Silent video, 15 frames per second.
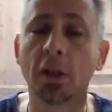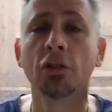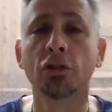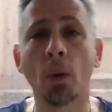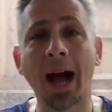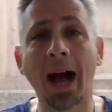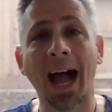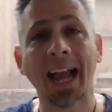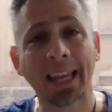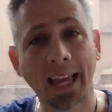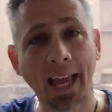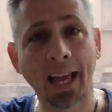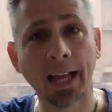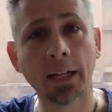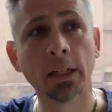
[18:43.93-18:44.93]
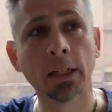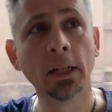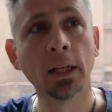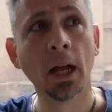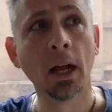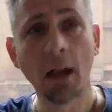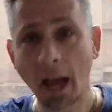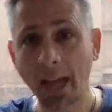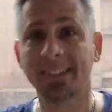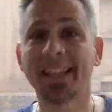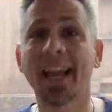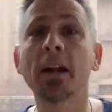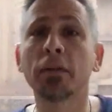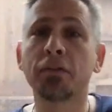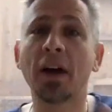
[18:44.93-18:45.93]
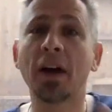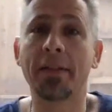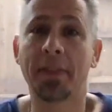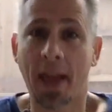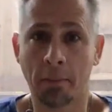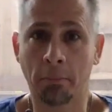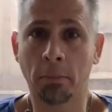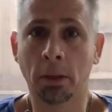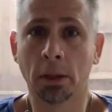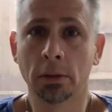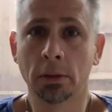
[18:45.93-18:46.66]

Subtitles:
so I can identify them.